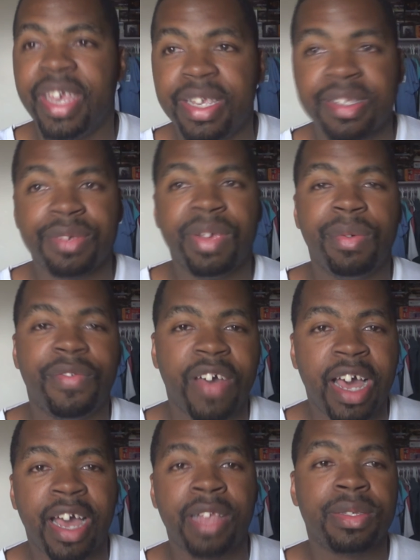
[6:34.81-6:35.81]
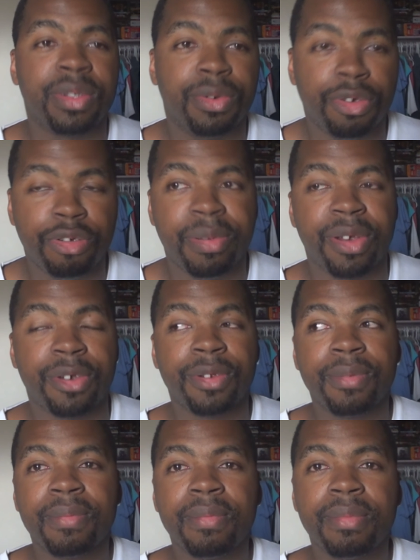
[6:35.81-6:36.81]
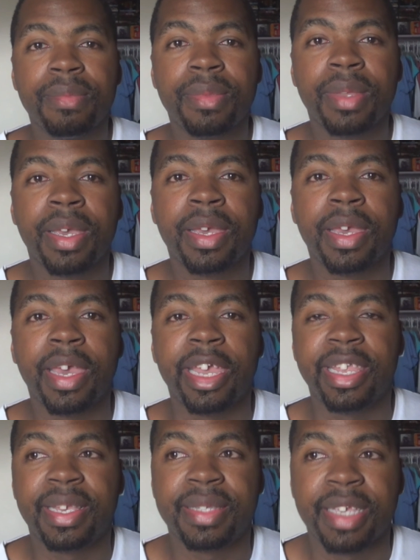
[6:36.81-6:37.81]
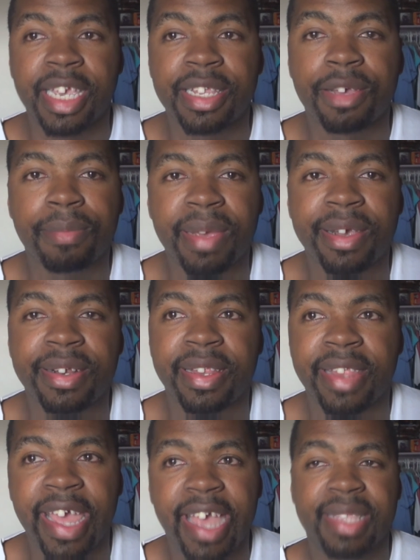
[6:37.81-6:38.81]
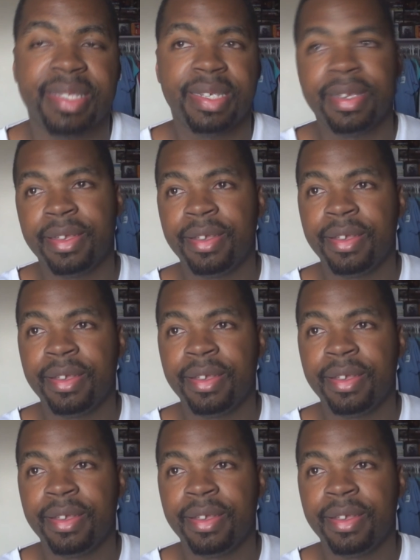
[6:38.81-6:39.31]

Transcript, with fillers: history with Hans Gruber. It doesn't get no better than that.